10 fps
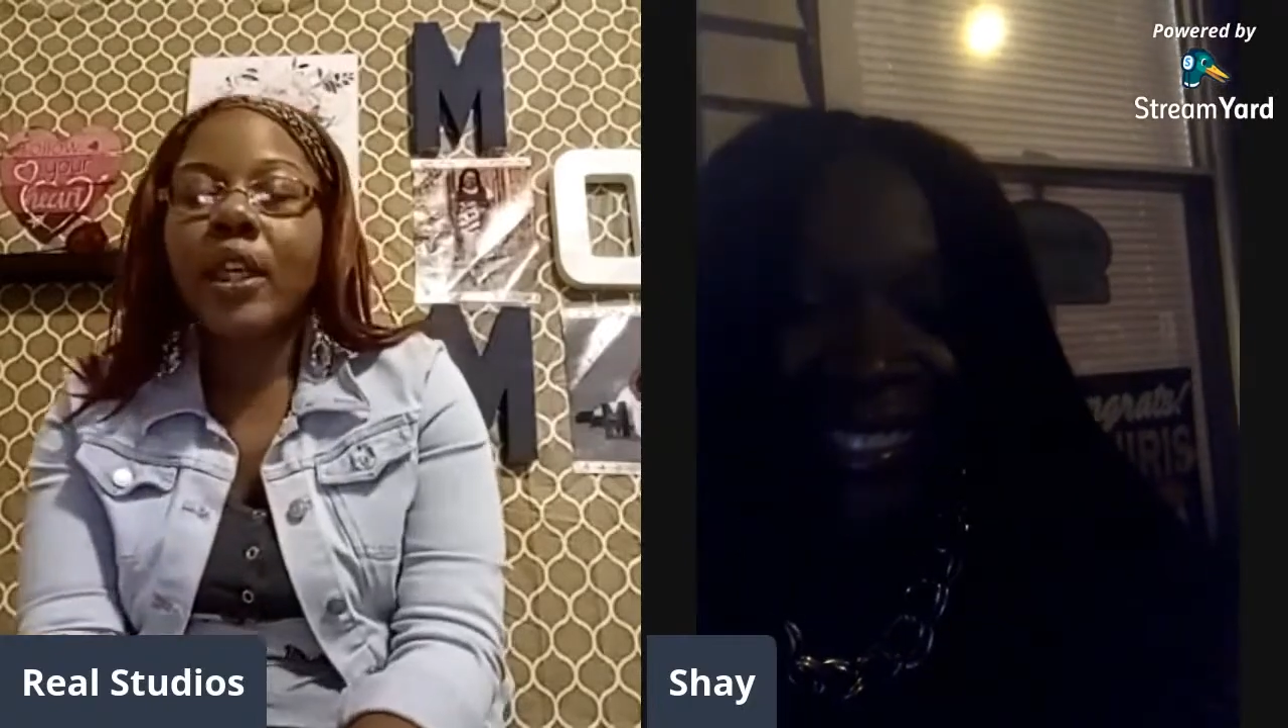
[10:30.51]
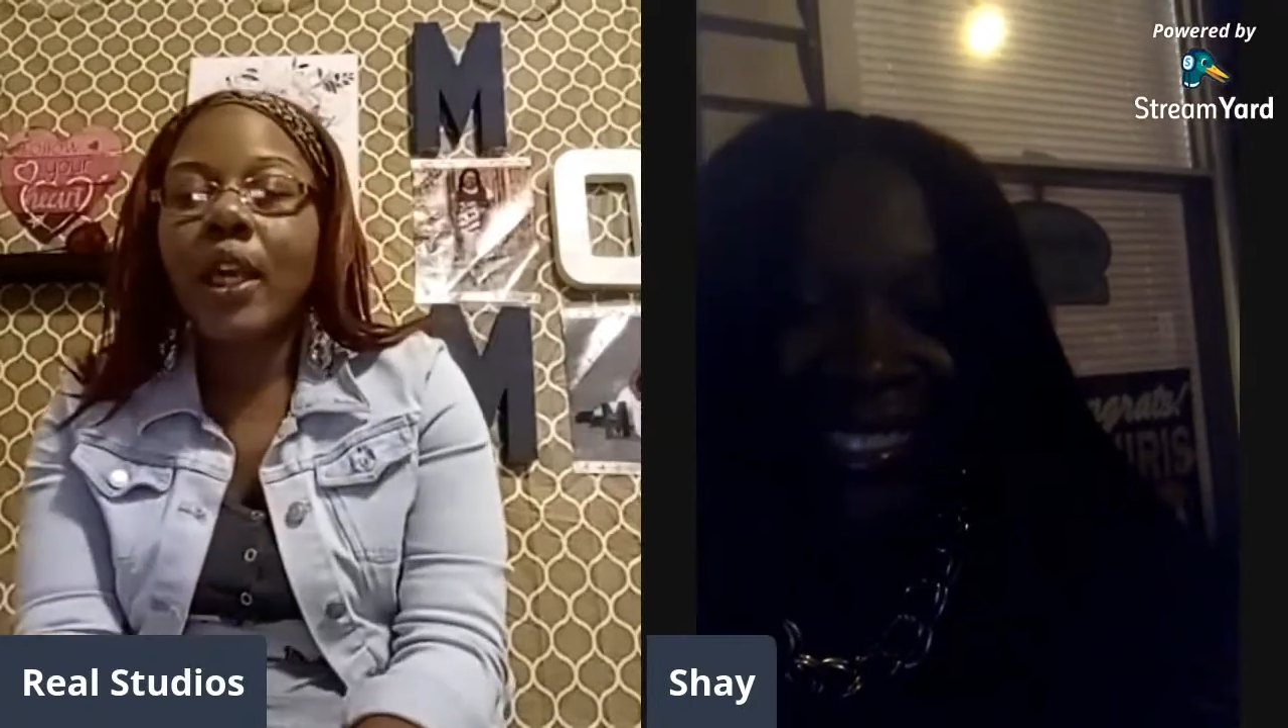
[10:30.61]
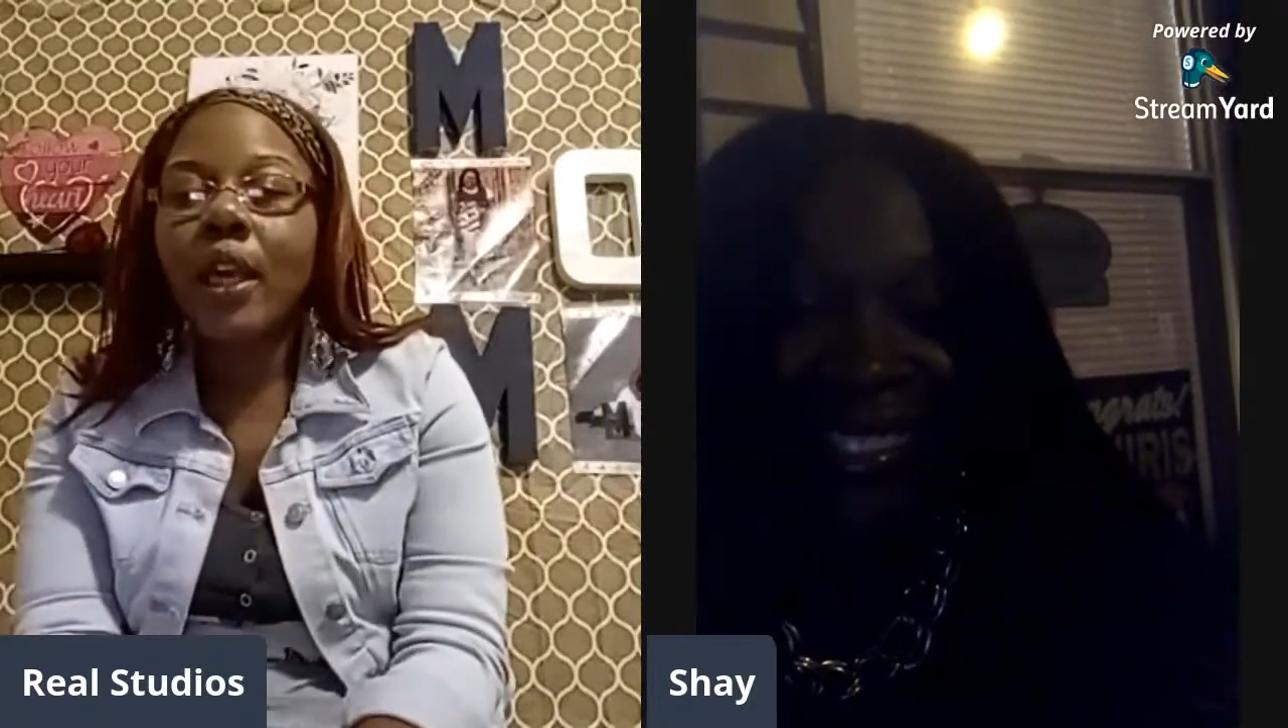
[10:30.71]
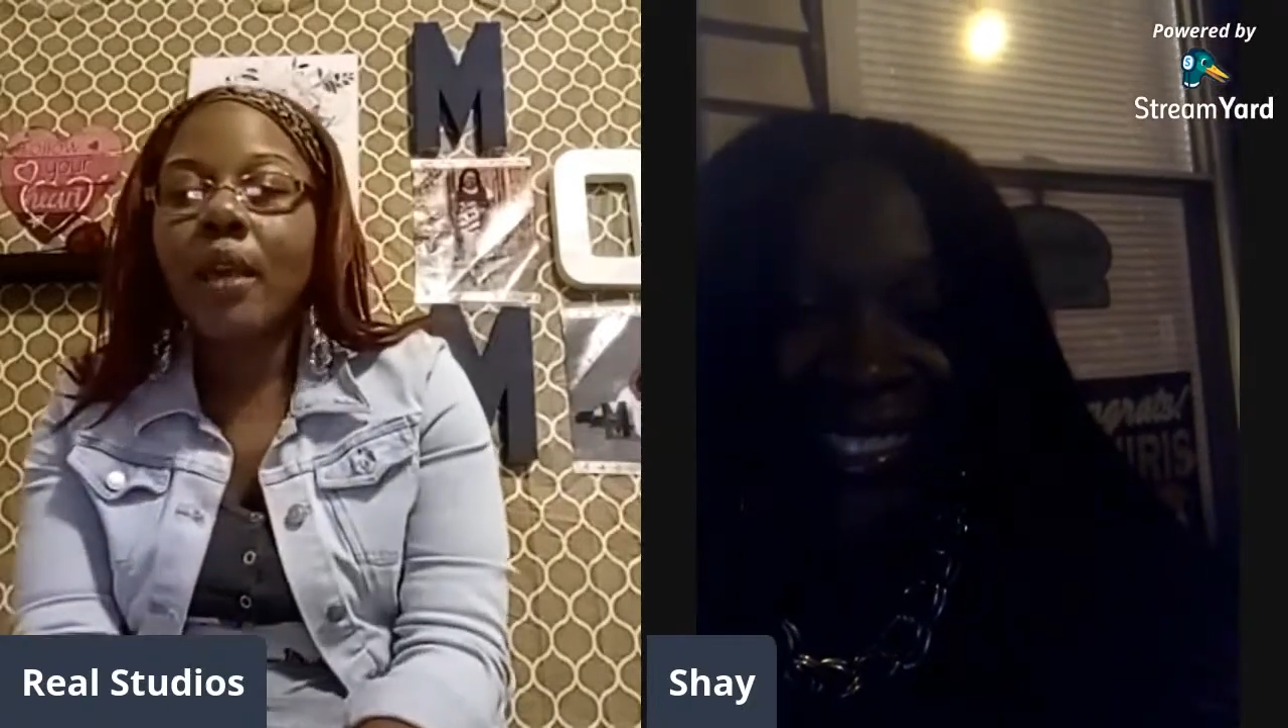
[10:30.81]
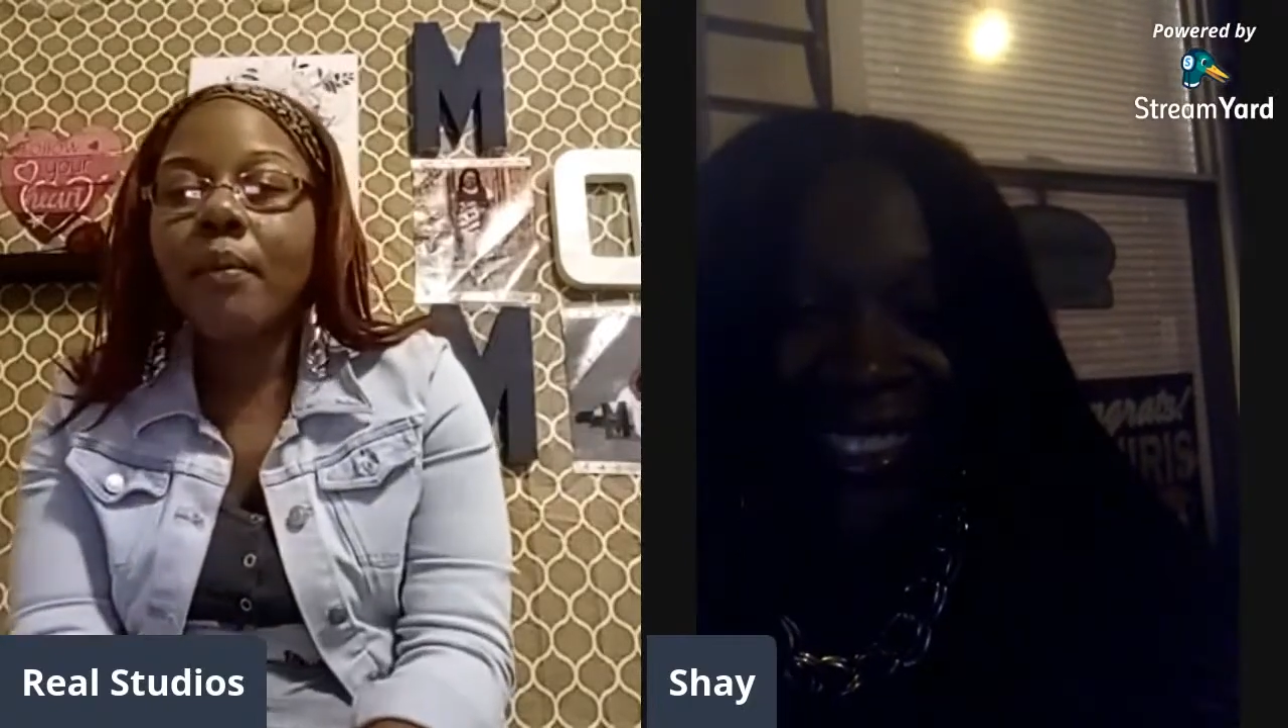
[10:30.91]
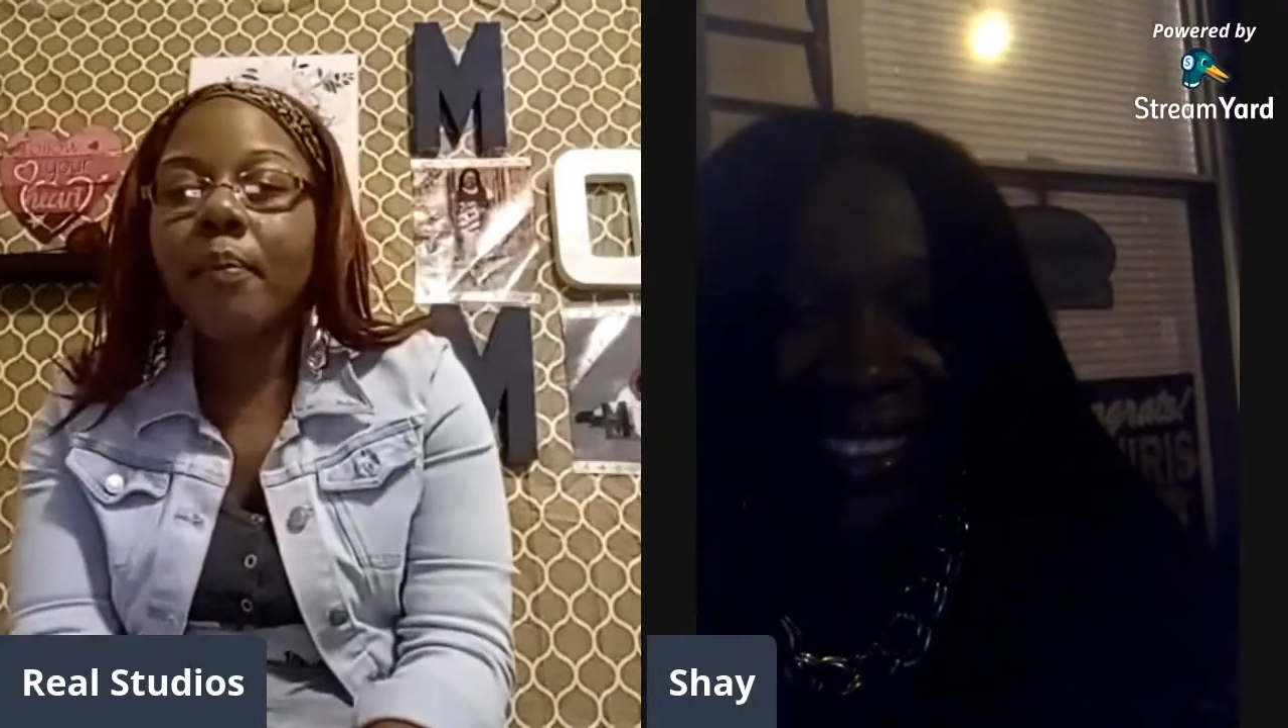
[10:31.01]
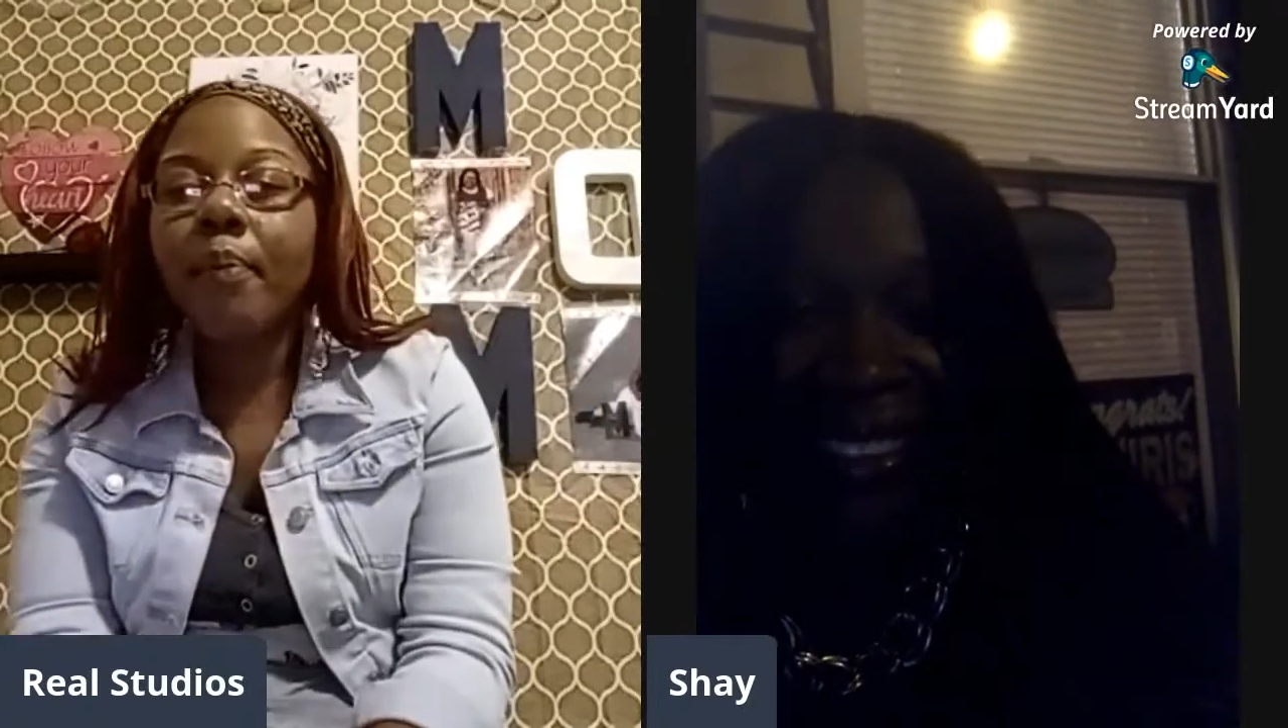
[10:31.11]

get